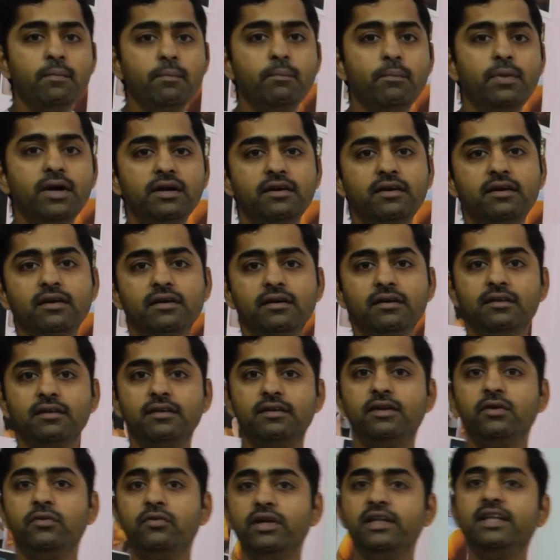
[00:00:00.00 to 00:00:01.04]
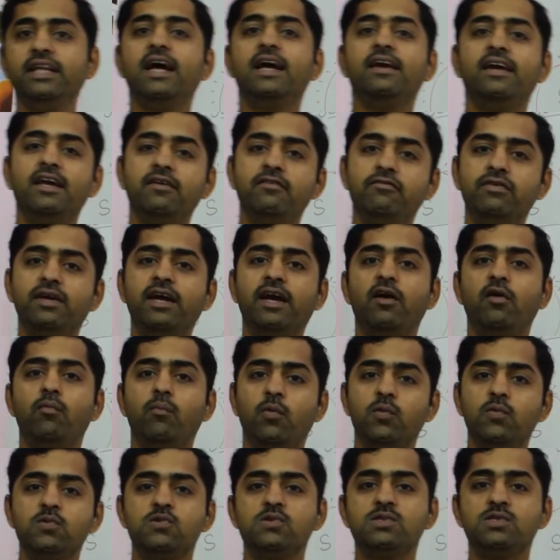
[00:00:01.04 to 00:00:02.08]
but during that time we have
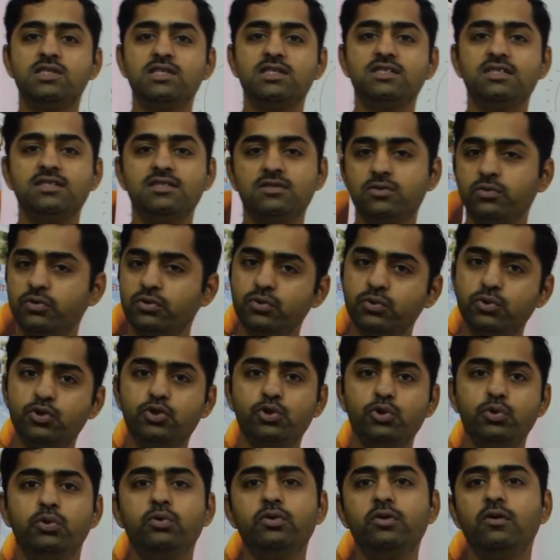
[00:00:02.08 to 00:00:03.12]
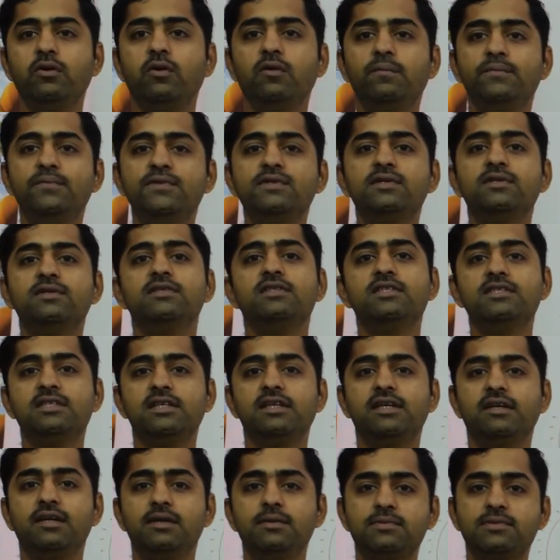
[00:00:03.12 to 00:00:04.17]
monsoon season, so you should observe this
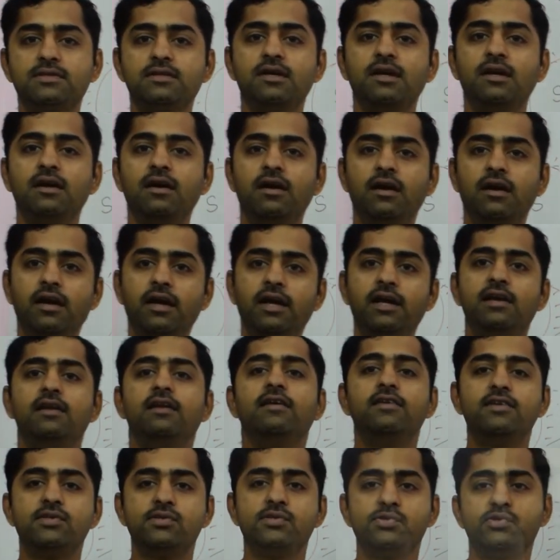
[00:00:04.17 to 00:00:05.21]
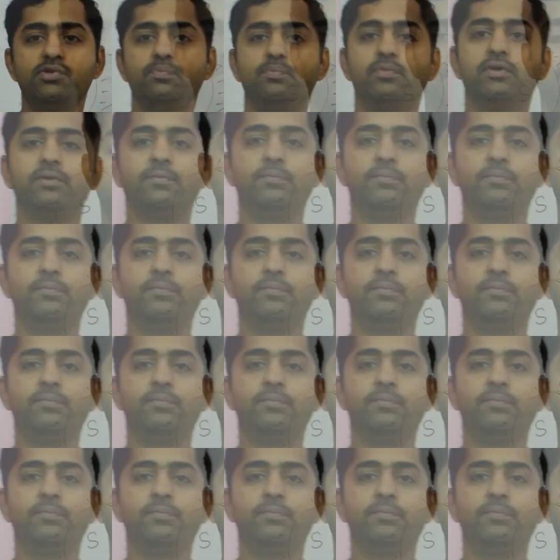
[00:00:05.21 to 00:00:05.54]
eclipse in December.